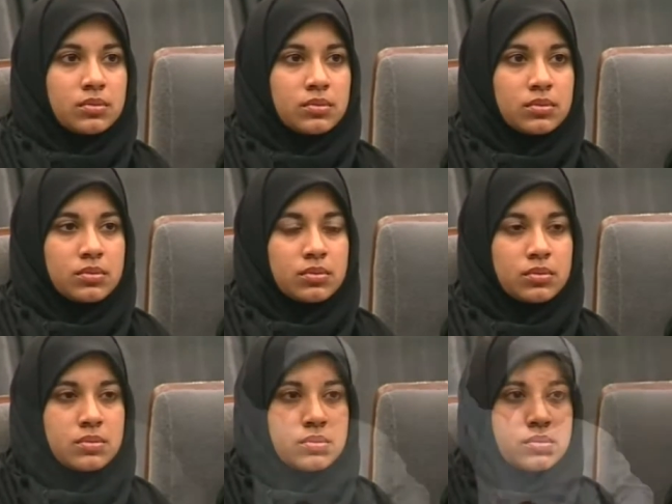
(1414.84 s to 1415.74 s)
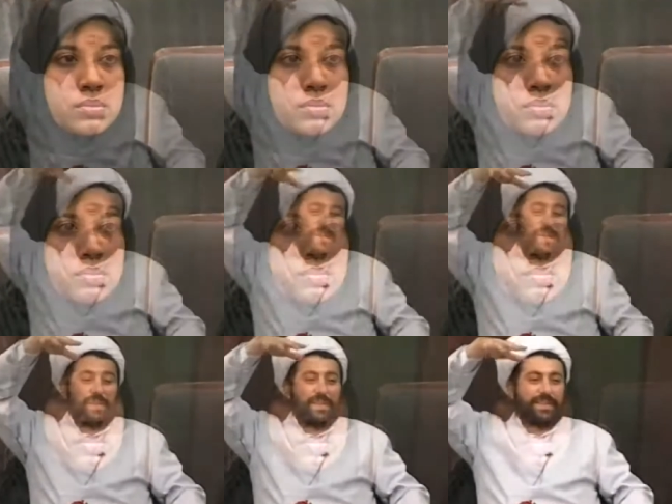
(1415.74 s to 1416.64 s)
in the creation that
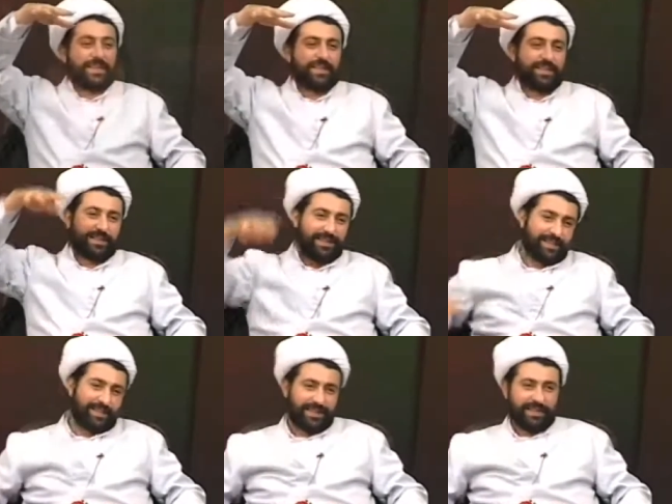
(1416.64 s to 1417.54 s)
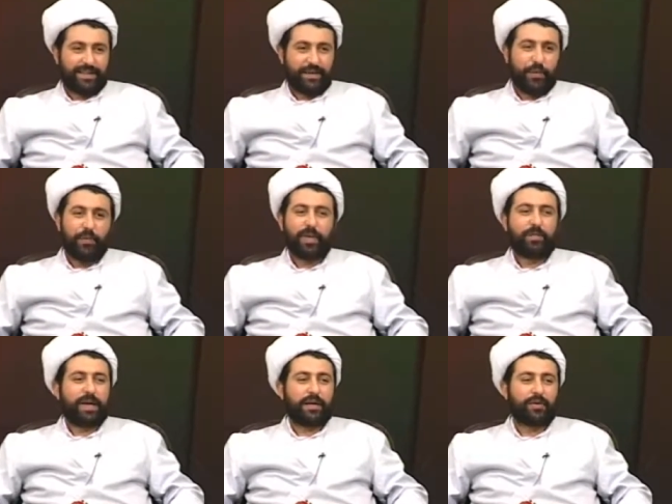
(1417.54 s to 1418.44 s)
nothing will
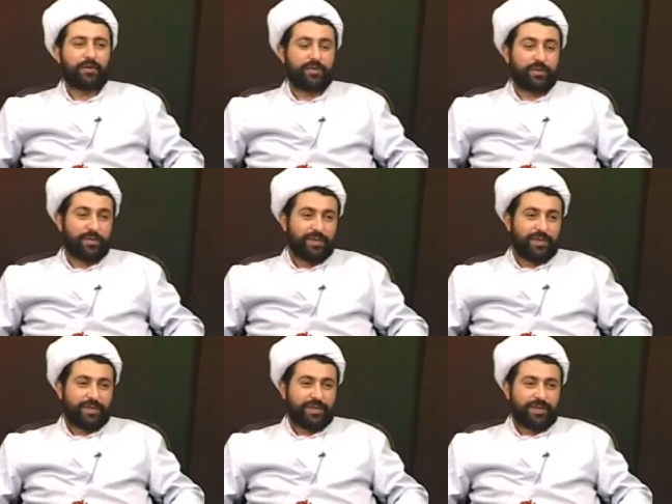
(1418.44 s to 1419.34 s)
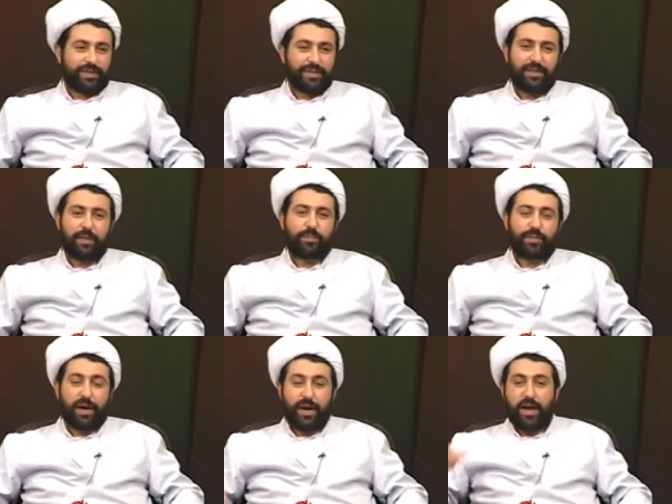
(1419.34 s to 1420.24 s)
make you
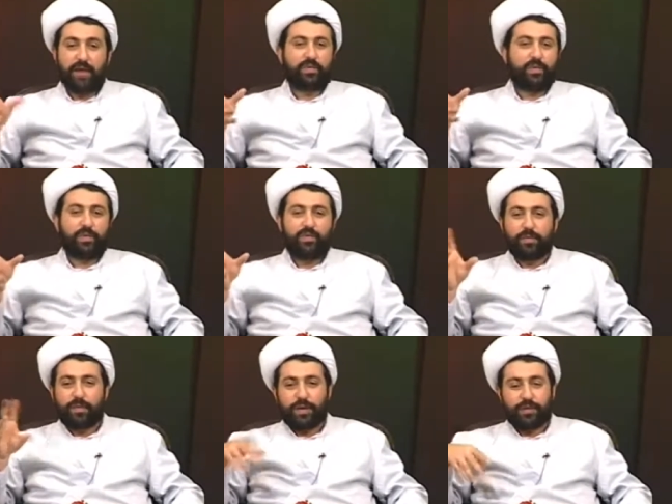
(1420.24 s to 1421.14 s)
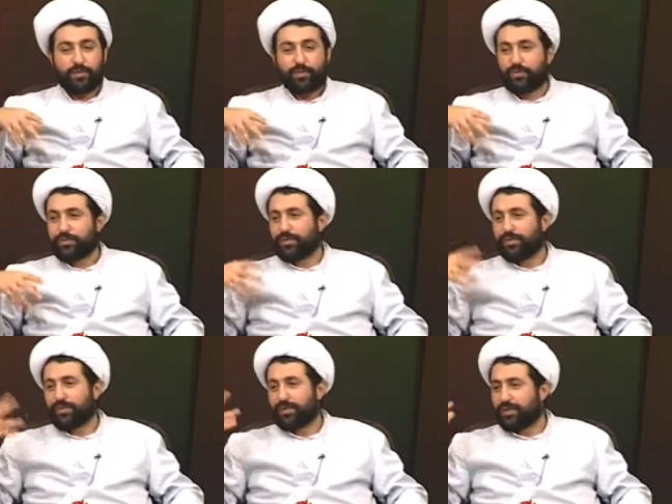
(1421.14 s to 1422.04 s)
deprived or will make you,
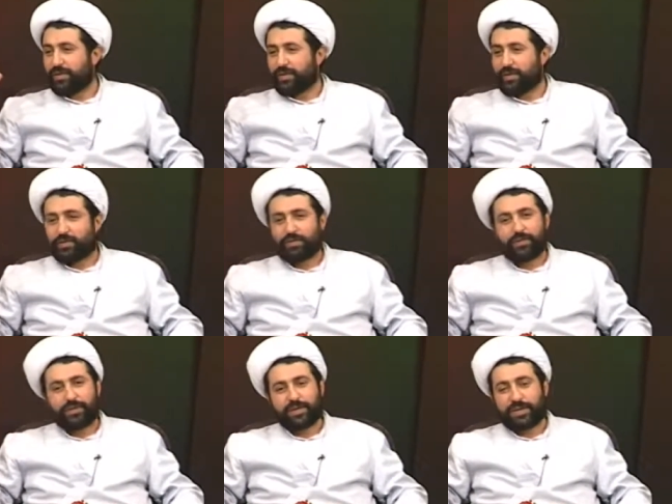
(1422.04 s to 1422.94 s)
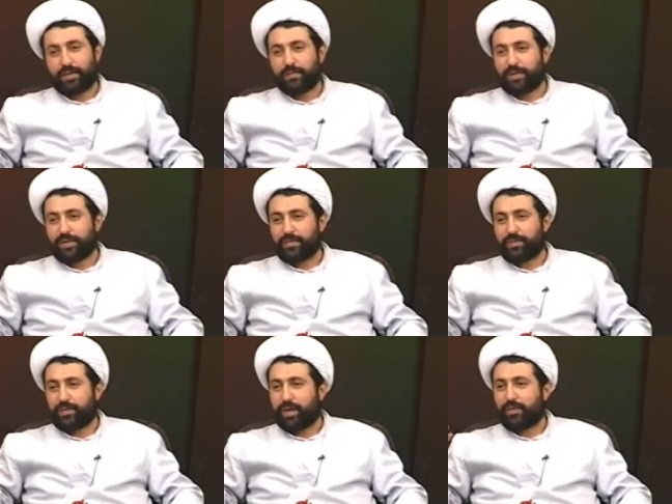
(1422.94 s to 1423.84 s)
you know, for example,
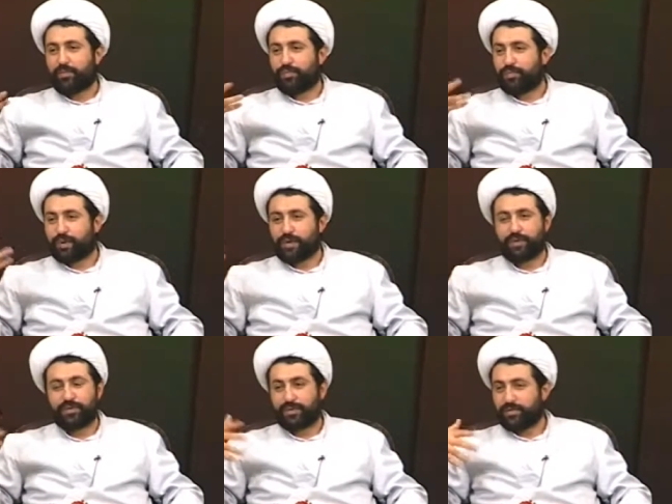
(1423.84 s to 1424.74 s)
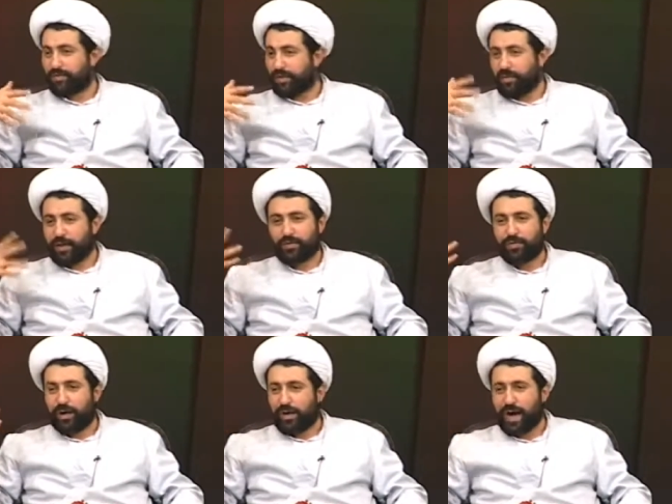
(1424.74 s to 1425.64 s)
poor or will make you
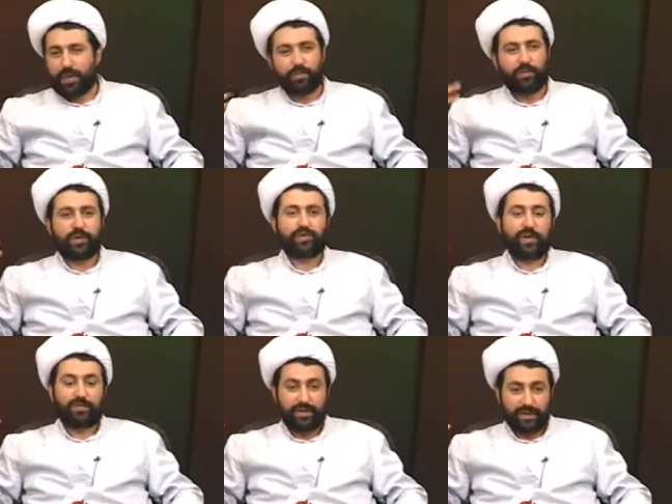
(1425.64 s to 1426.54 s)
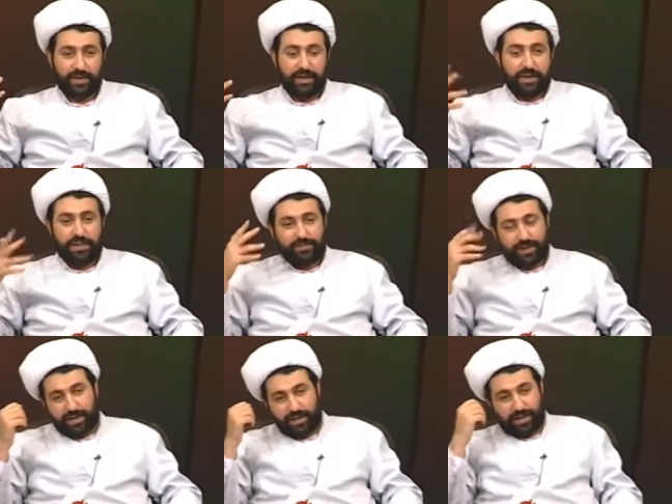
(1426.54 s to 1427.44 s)
unhappy or whatsoever. It's
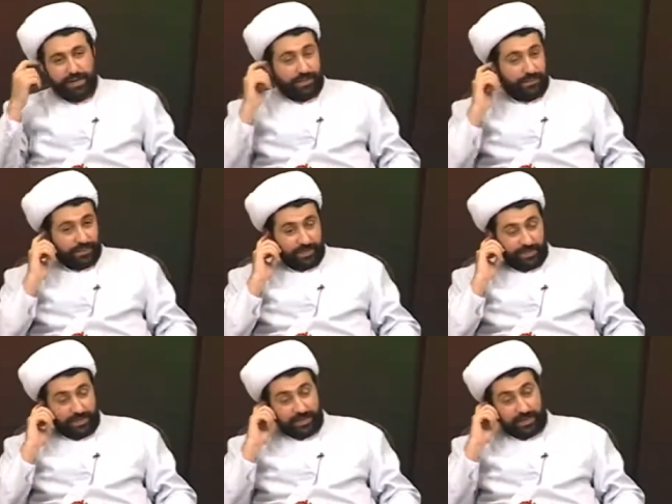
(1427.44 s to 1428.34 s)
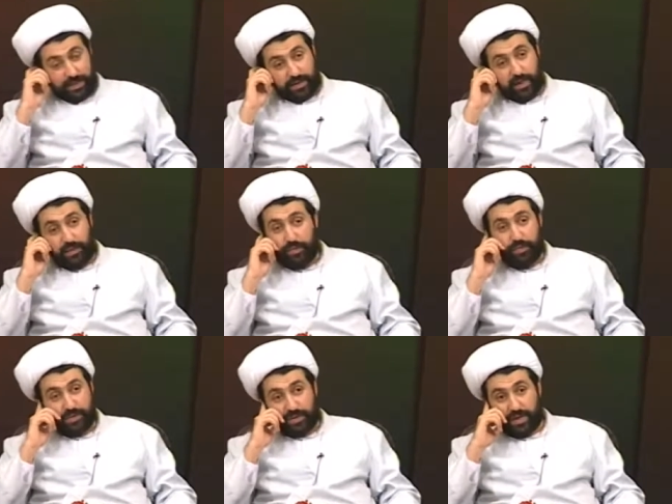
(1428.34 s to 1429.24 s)
very uh,
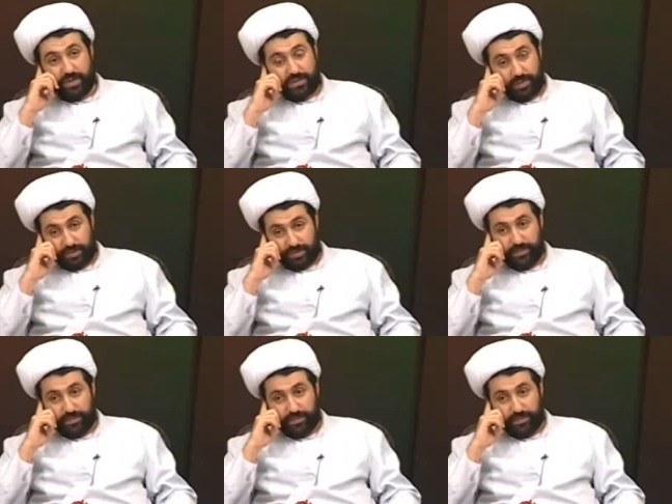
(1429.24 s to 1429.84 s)
important concept.